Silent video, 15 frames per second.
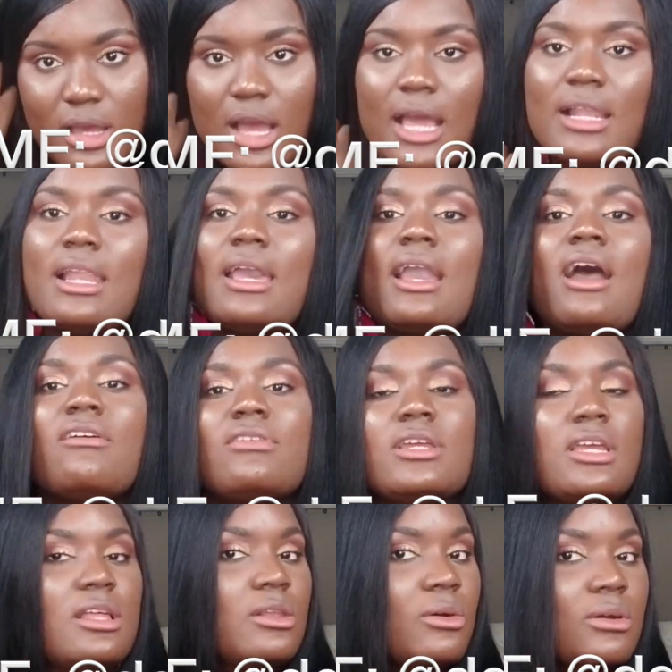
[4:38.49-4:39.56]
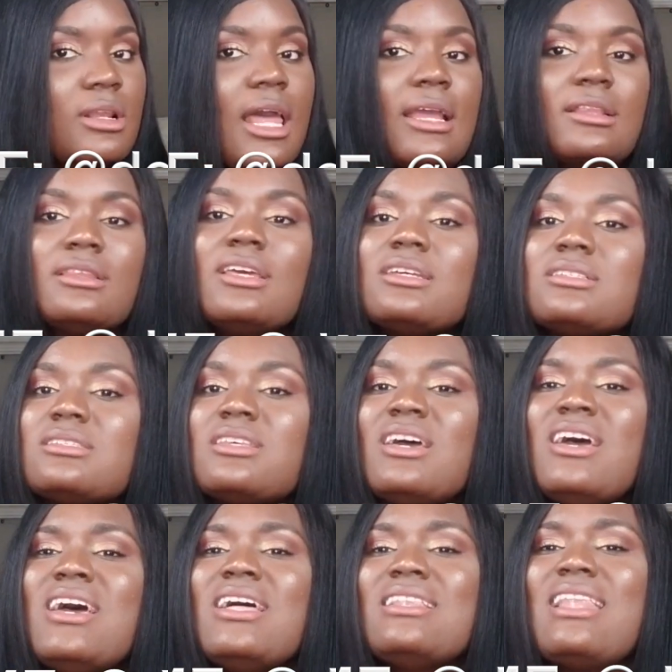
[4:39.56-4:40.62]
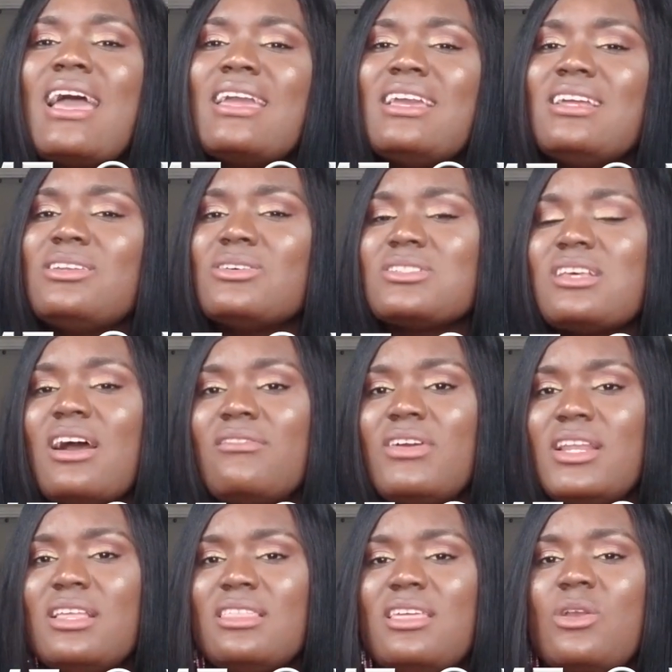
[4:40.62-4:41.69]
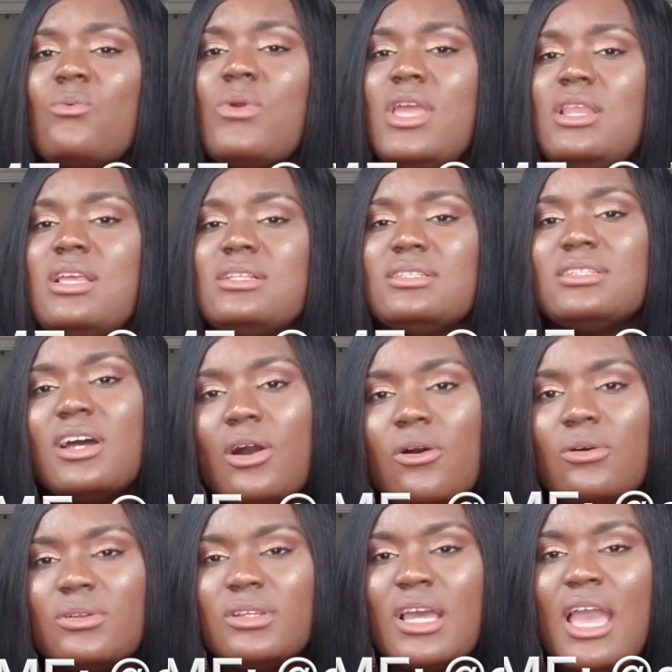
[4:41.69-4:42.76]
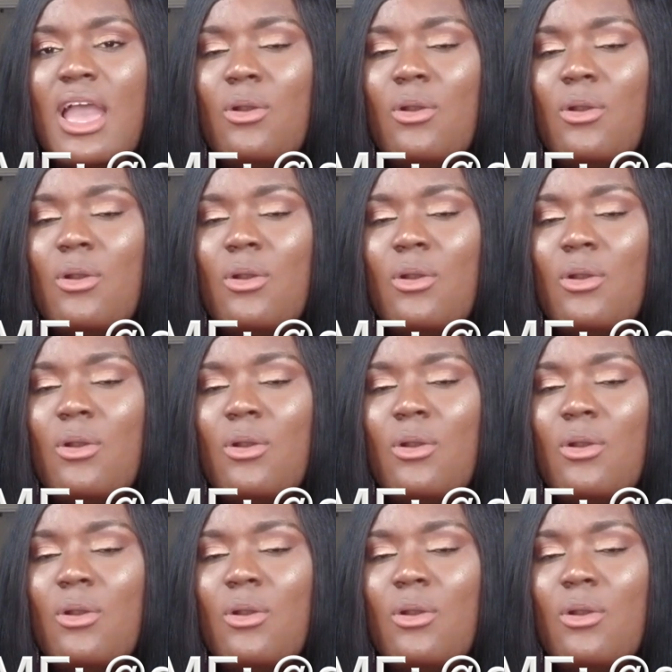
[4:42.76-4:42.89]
I like having it look like this, like it doesn't have anything weighing it down.